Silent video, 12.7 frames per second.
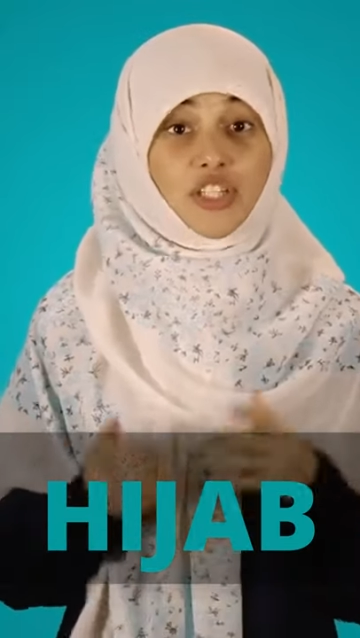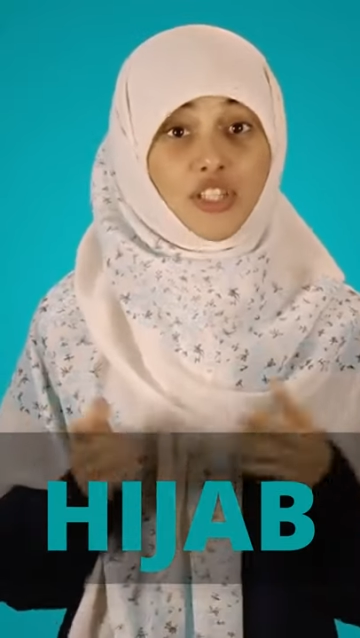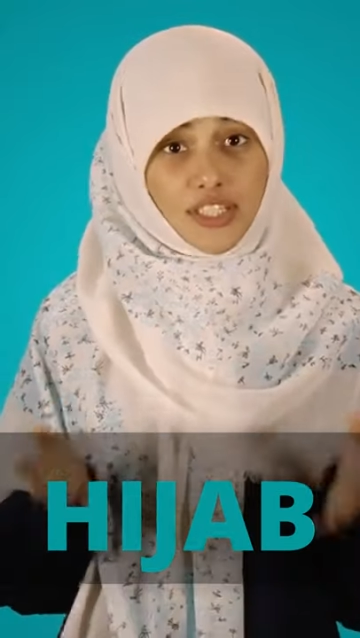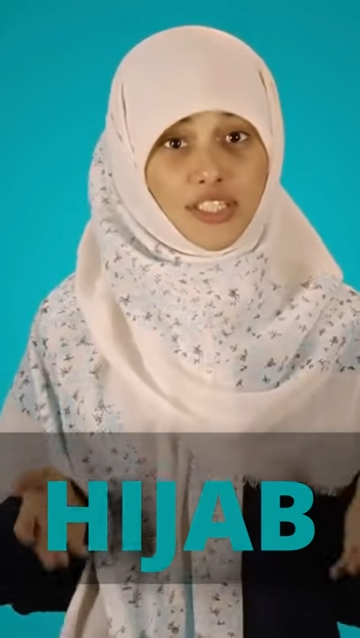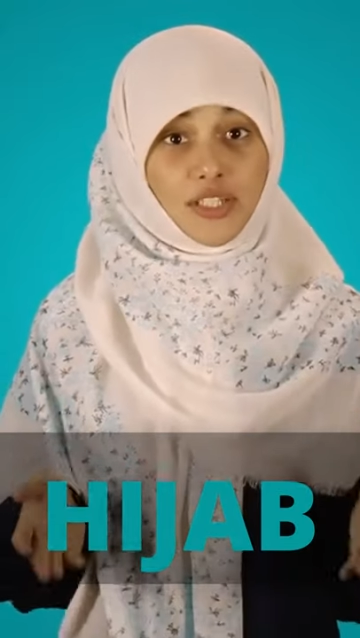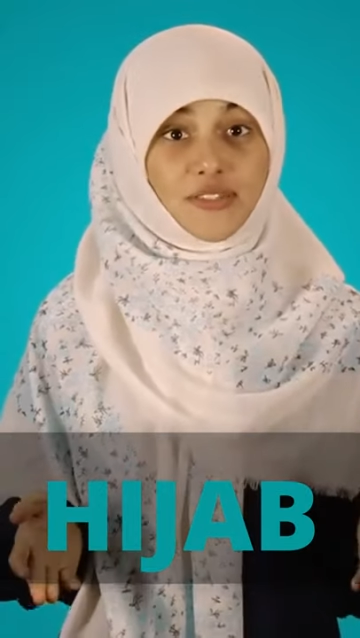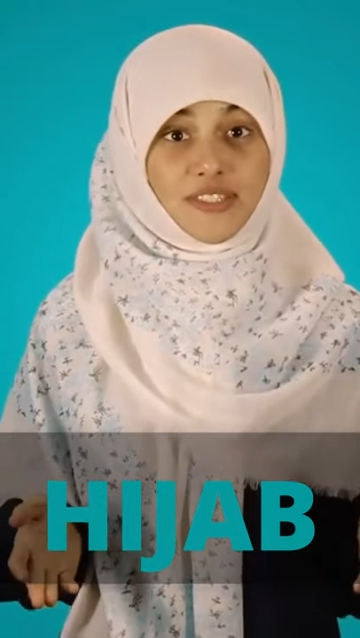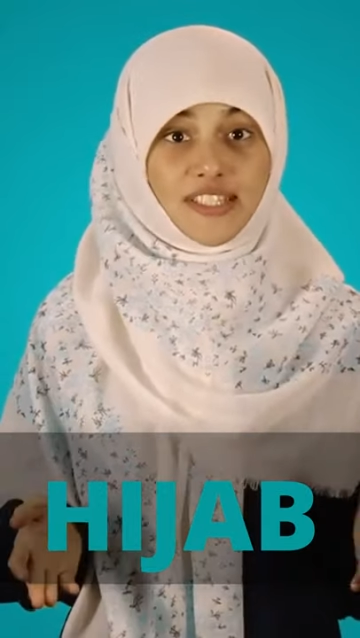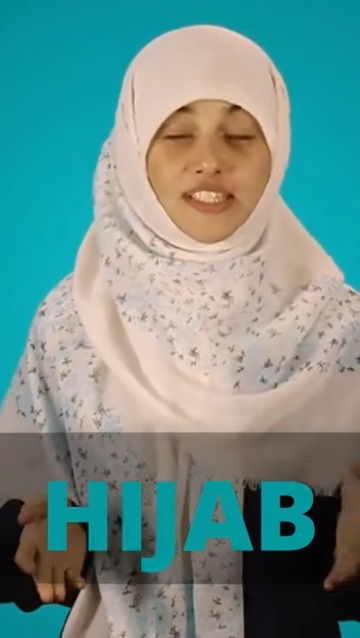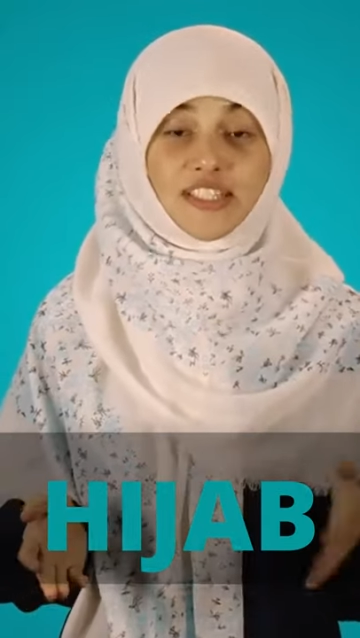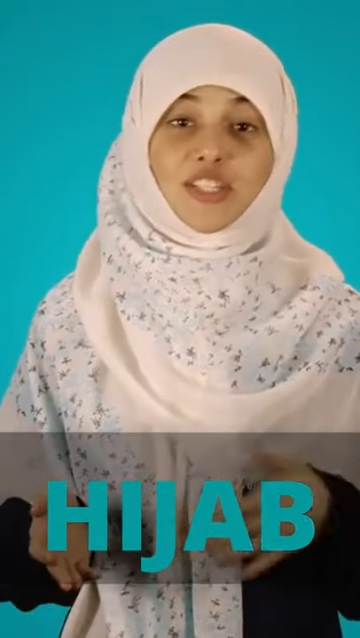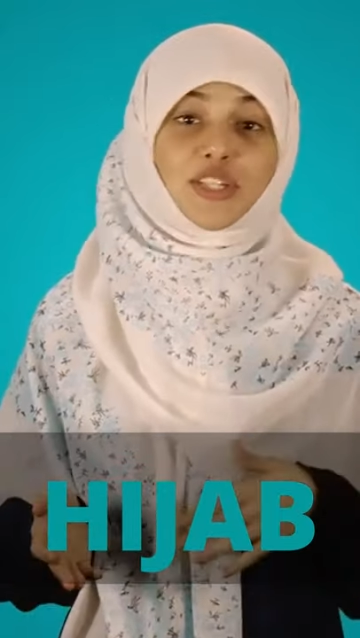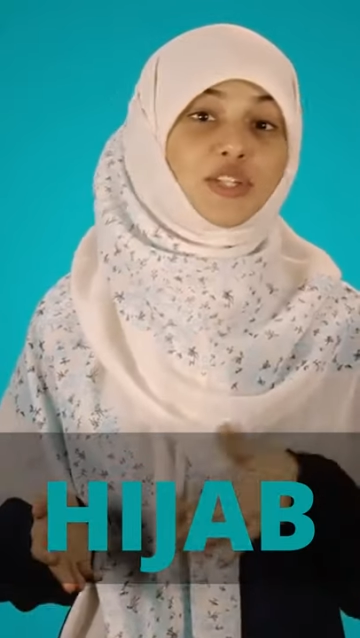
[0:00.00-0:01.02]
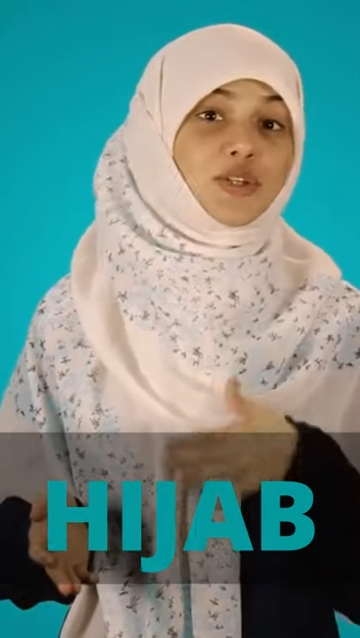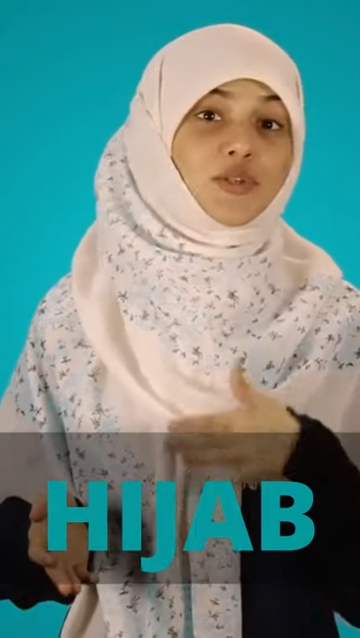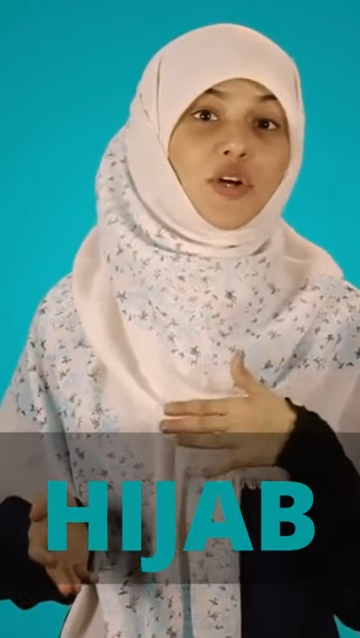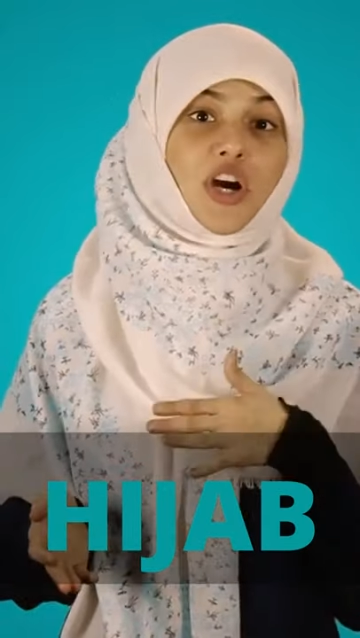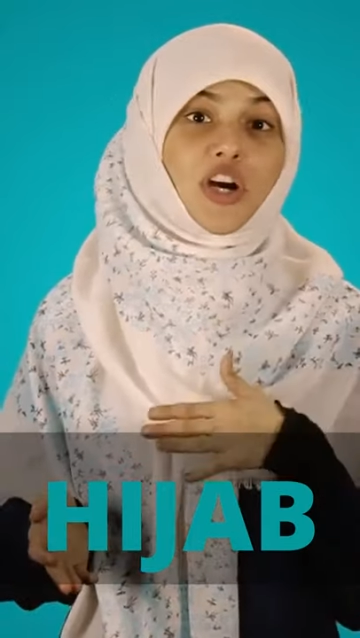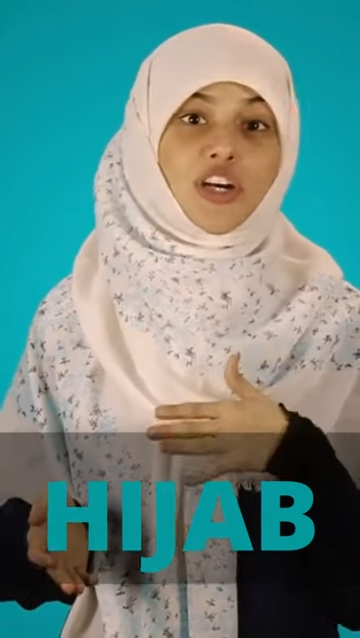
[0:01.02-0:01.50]
Good news is
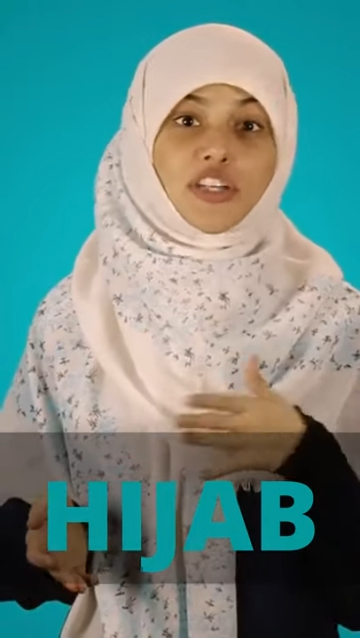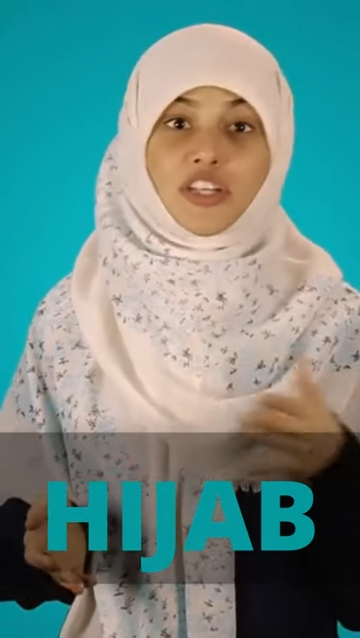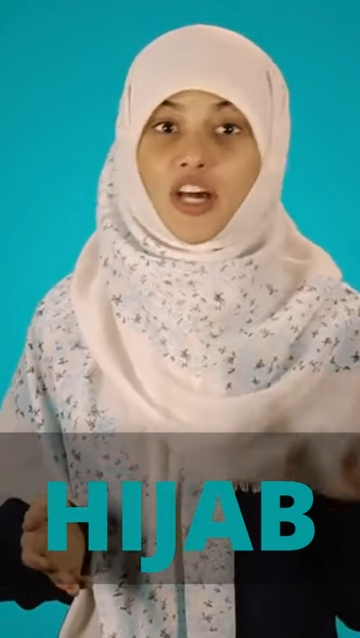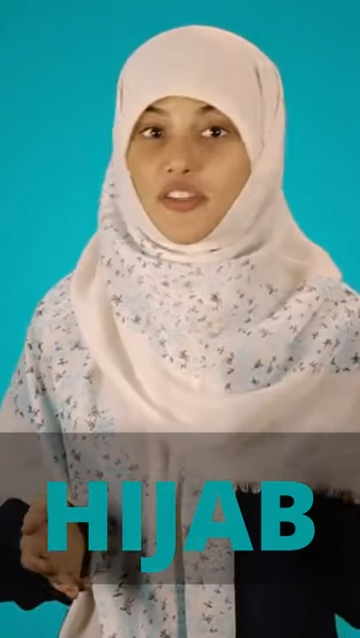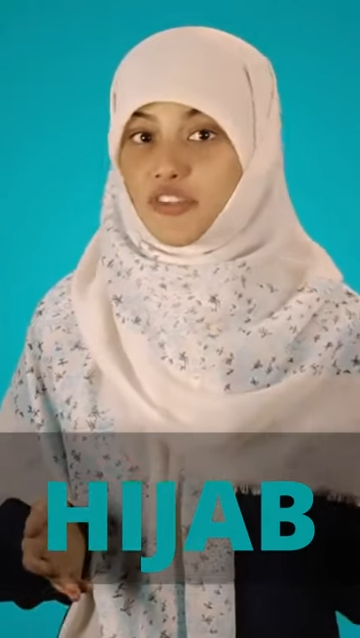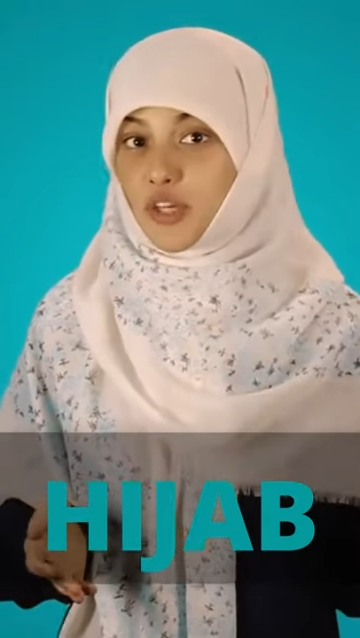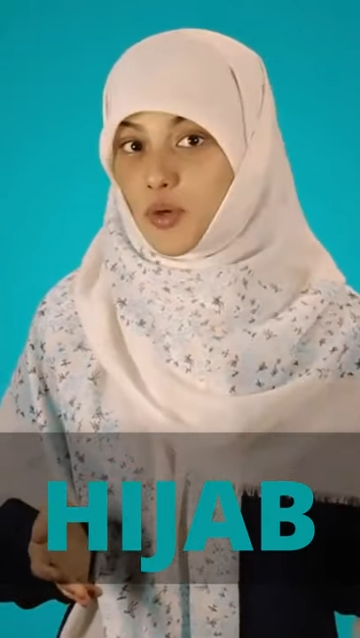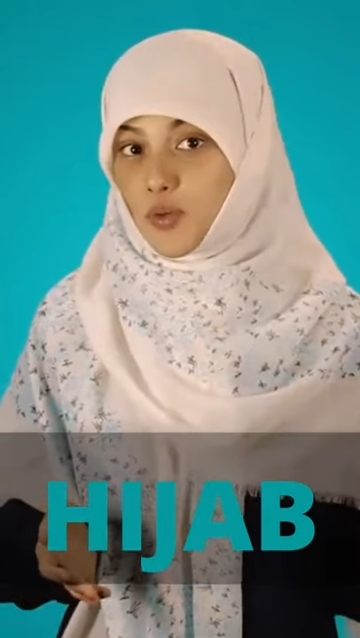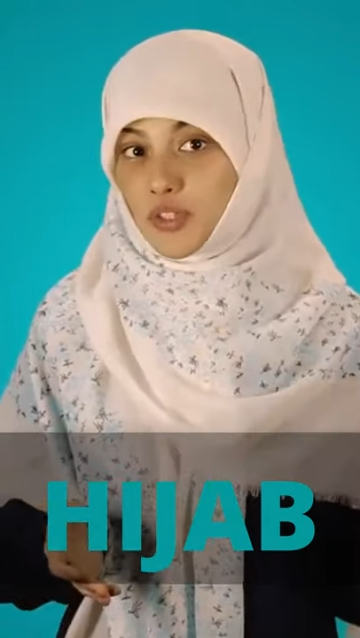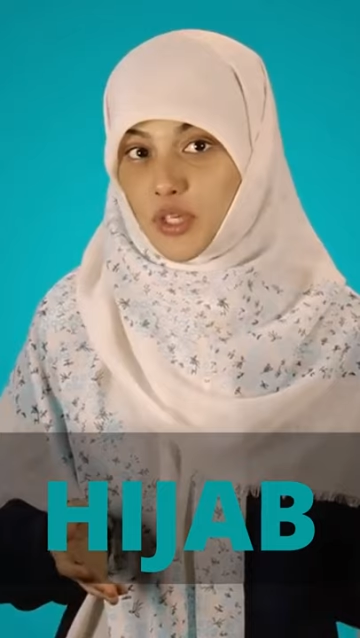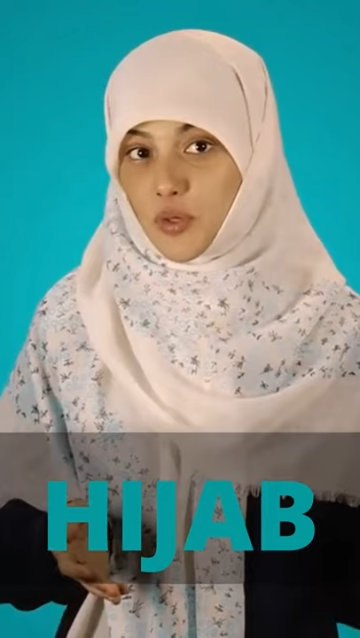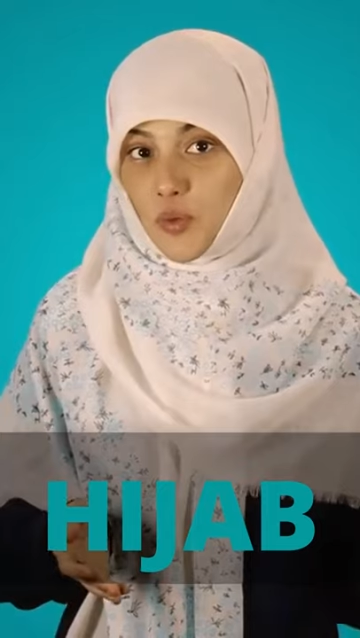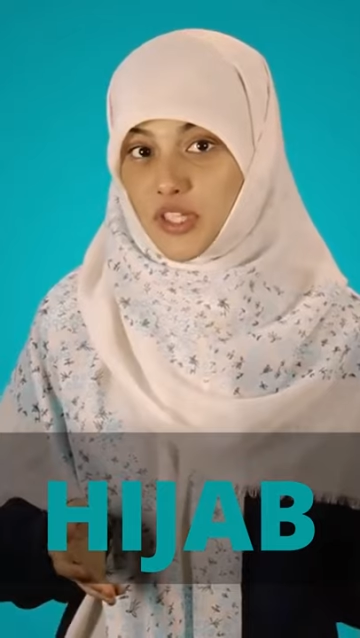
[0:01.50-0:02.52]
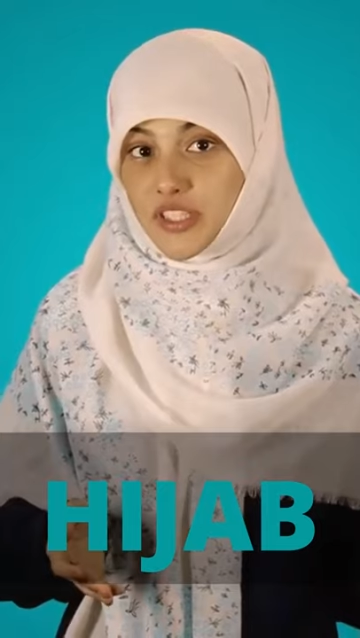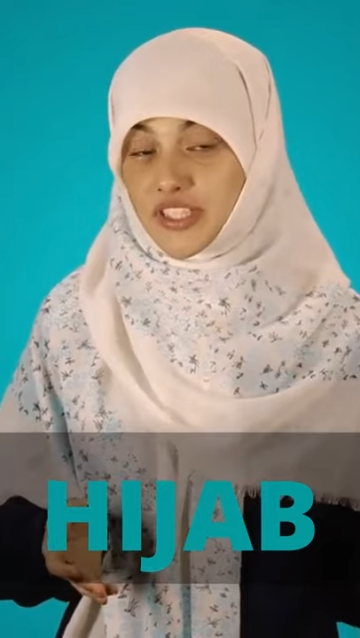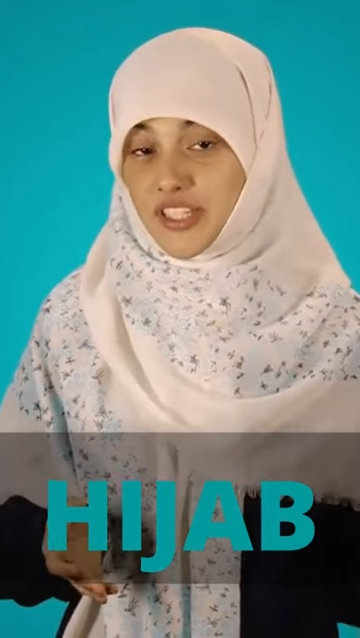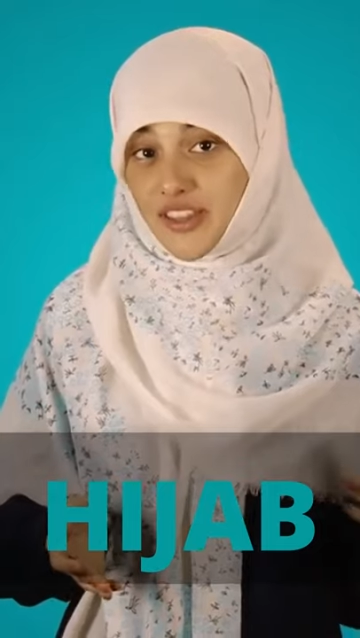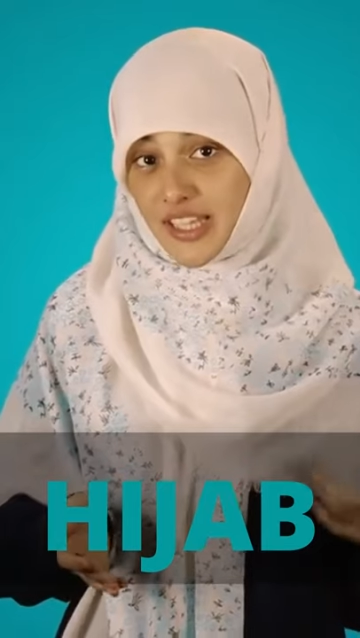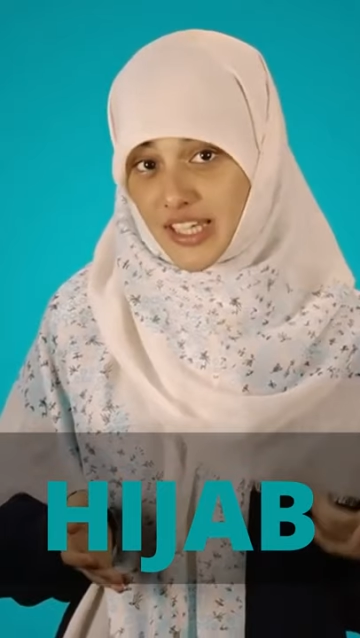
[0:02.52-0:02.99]
you are not the only one
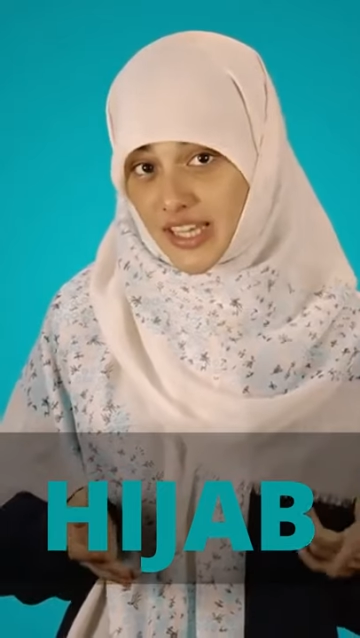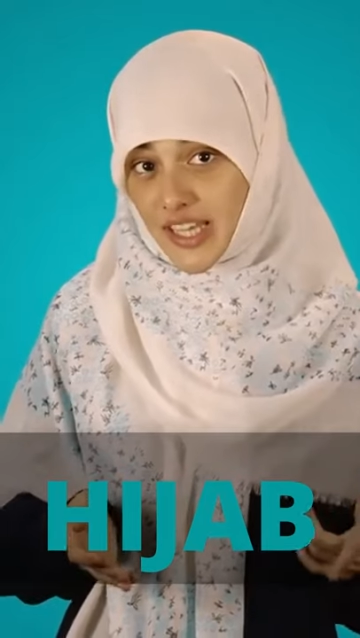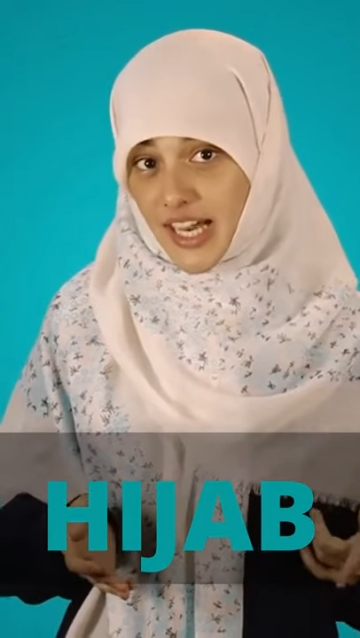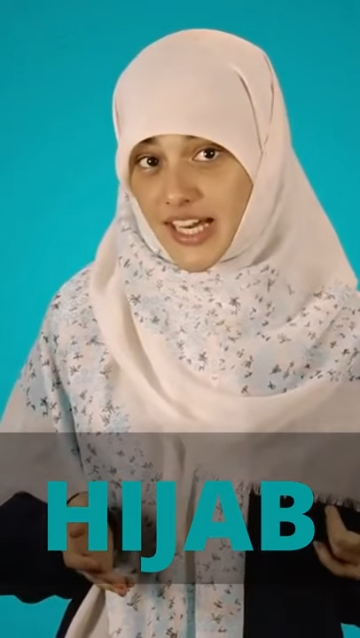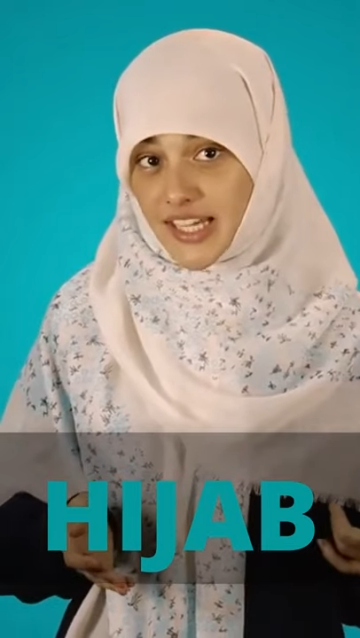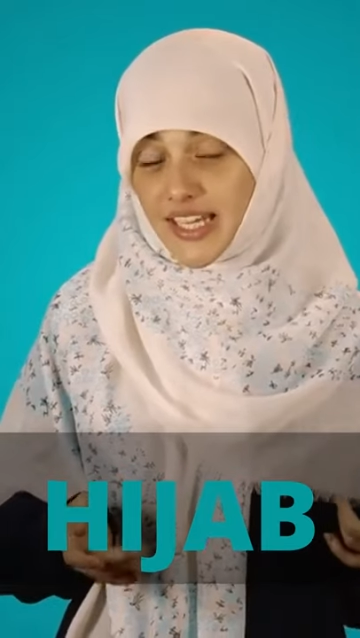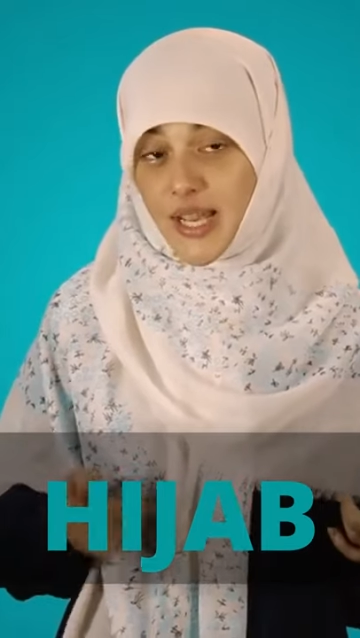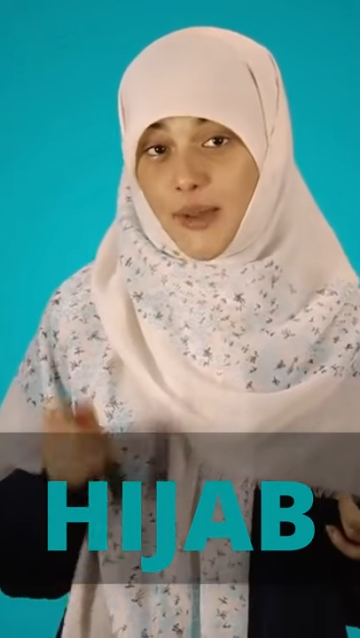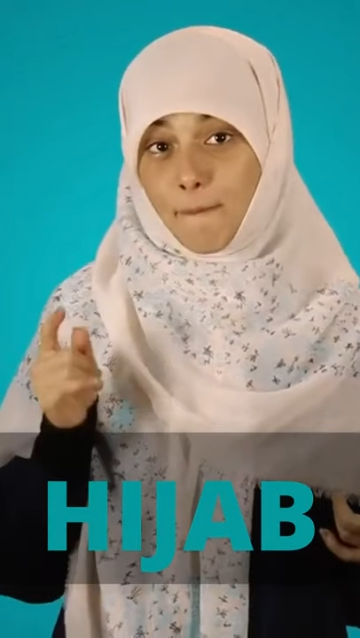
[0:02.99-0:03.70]
to think that.